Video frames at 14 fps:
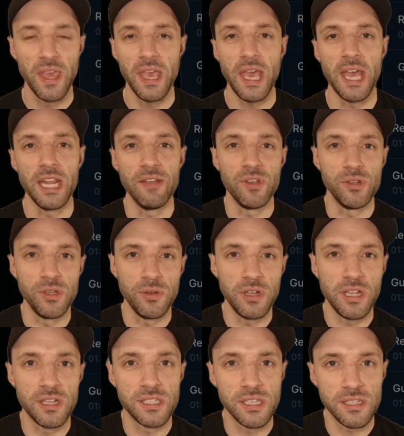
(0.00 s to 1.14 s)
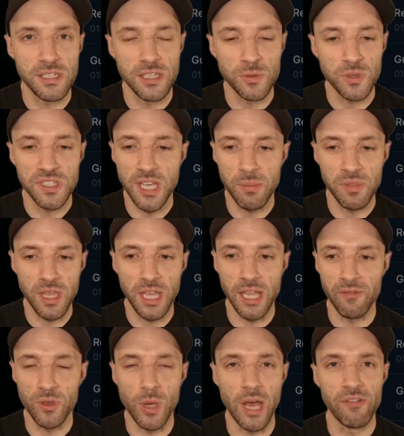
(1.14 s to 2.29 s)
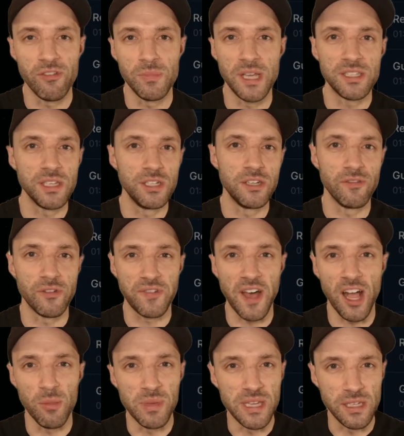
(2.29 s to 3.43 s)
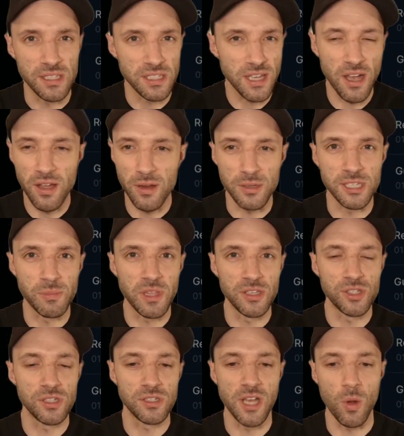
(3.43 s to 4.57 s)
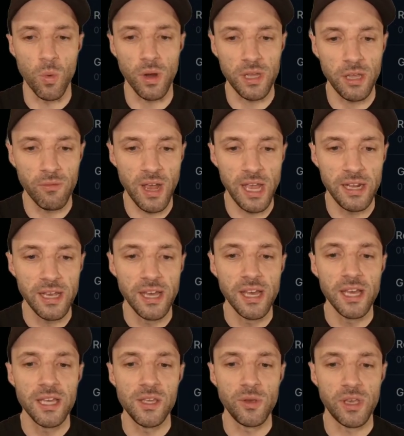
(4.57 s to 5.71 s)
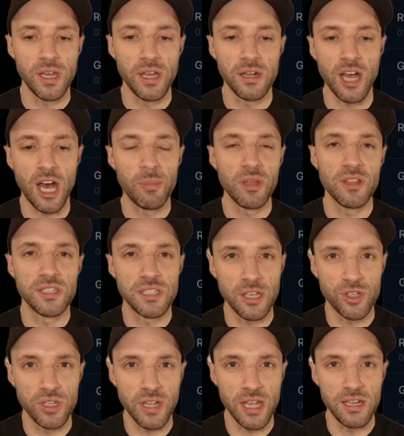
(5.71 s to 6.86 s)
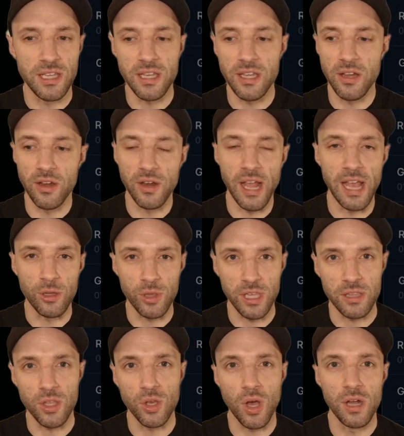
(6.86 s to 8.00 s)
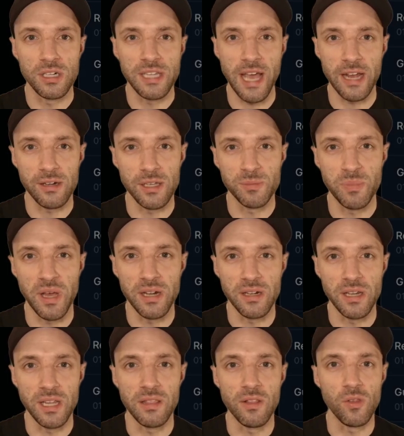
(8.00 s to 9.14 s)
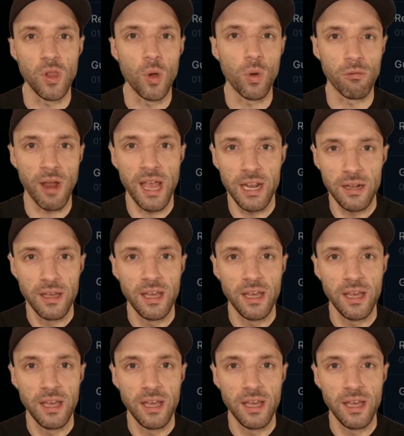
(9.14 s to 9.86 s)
And if you do need assistance with something, if you have a message of a file being stuck or something's just not working right, you can copy the session ID here and click the Contact Us button in the lower right.